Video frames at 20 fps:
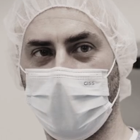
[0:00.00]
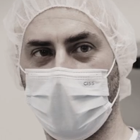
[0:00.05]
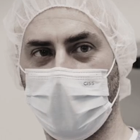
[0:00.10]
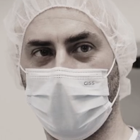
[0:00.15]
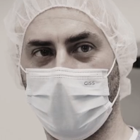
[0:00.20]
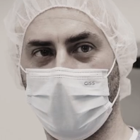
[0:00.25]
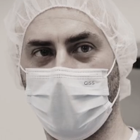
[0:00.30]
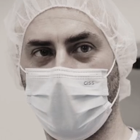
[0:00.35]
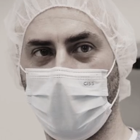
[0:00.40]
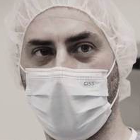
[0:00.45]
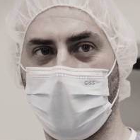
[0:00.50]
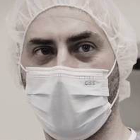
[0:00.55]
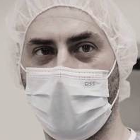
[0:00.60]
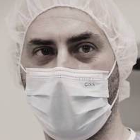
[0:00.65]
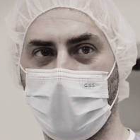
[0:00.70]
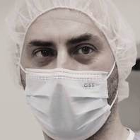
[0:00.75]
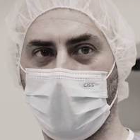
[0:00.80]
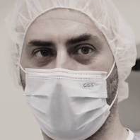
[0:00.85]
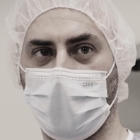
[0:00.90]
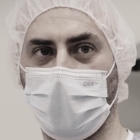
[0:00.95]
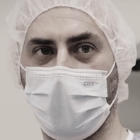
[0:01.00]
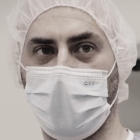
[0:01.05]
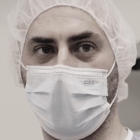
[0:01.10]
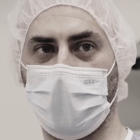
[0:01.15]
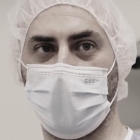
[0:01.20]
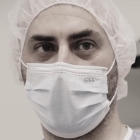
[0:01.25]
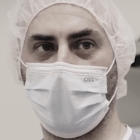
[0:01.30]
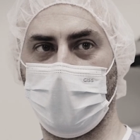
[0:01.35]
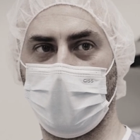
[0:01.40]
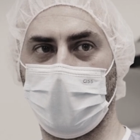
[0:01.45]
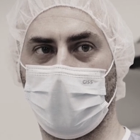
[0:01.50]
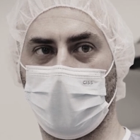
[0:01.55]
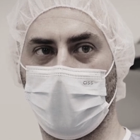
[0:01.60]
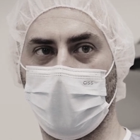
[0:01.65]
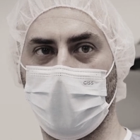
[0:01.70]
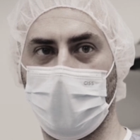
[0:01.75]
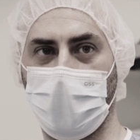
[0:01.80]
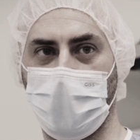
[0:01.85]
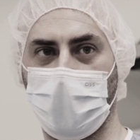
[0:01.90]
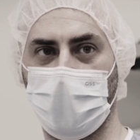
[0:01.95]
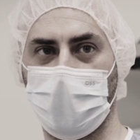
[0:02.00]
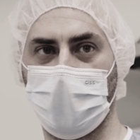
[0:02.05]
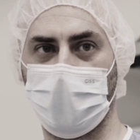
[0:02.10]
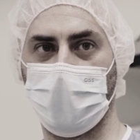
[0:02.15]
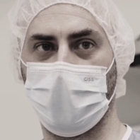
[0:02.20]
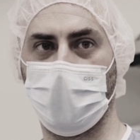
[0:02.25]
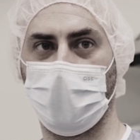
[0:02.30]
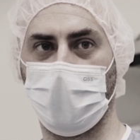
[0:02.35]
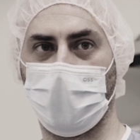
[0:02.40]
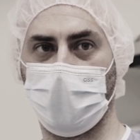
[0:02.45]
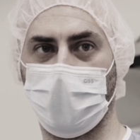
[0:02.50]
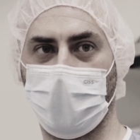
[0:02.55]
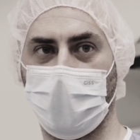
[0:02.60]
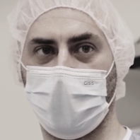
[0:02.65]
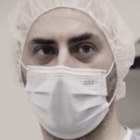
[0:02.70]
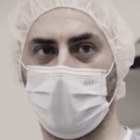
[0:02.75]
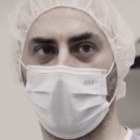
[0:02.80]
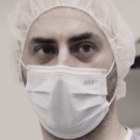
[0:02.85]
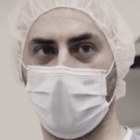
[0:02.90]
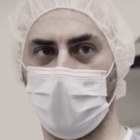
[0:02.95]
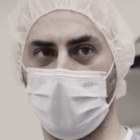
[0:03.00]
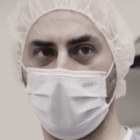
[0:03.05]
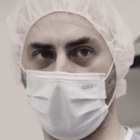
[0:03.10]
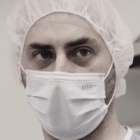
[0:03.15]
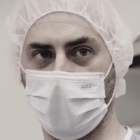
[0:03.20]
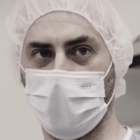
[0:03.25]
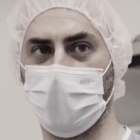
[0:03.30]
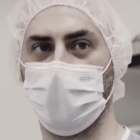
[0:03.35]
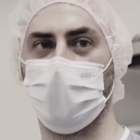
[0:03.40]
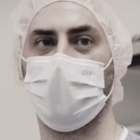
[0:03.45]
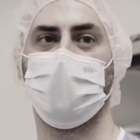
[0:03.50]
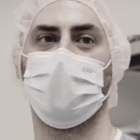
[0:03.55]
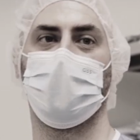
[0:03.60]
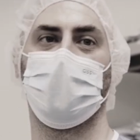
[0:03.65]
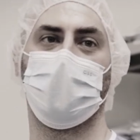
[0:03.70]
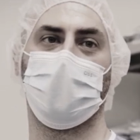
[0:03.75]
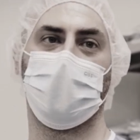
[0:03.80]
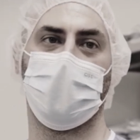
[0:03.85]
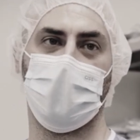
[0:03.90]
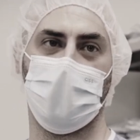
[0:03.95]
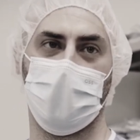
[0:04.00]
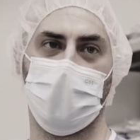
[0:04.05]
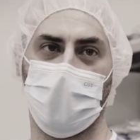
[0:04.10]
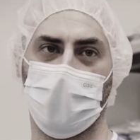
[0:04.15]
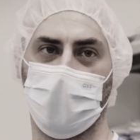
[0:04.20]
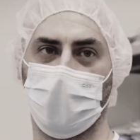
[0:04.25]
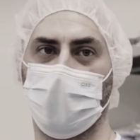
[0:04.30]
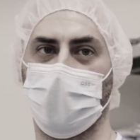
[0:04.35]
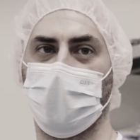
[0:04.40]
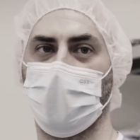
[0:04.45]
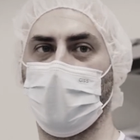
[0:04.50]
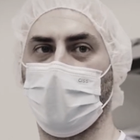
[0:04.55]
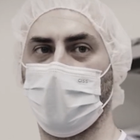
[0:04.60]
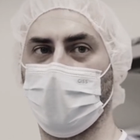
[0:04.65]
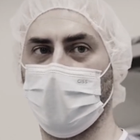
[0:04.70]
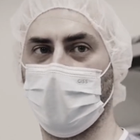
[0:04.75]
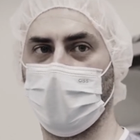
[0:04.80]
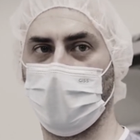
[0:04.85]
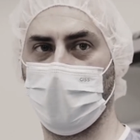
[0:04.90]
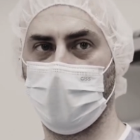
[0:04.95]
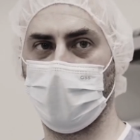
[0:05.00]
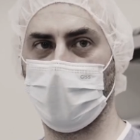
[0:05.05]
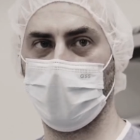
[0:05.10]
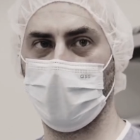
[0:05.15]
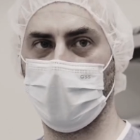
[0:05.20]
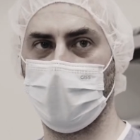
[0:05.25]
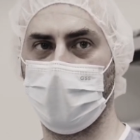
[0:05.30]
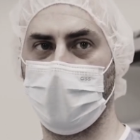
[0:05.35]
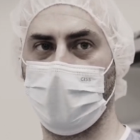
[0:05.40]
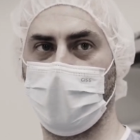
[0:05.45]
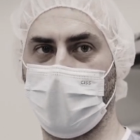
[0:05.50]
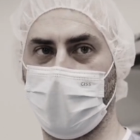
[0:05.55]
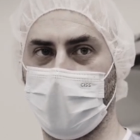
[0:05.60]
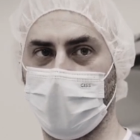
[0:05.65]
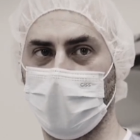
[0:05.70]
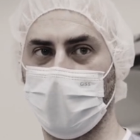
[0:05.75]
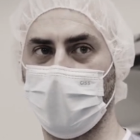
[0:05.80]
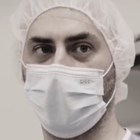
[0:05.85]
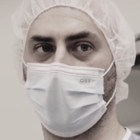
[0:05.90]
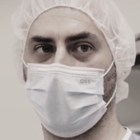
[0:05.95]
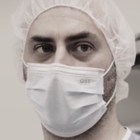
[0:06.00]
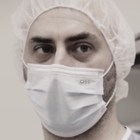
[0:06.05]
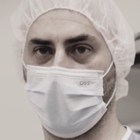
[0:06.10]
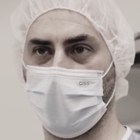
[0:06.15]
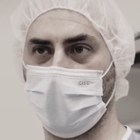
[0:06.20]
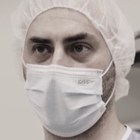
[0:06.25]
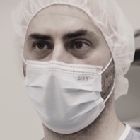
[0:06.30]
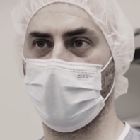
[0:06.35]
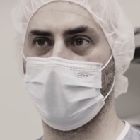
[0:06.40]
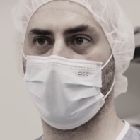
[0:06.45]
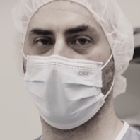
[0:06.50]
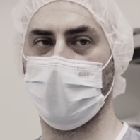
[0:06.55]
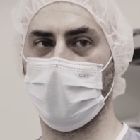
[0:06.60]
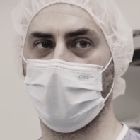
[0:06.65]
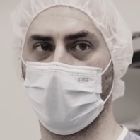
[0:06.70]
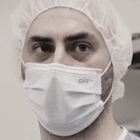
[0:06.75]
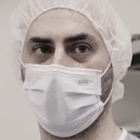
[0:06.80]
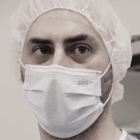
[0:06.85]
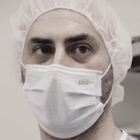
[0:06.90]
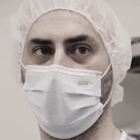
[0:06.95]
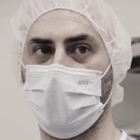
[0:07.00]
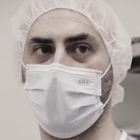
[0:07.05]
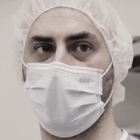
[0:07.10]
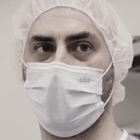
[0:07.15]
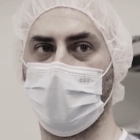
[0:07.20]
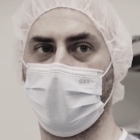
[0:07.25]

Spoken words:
(no one is talking)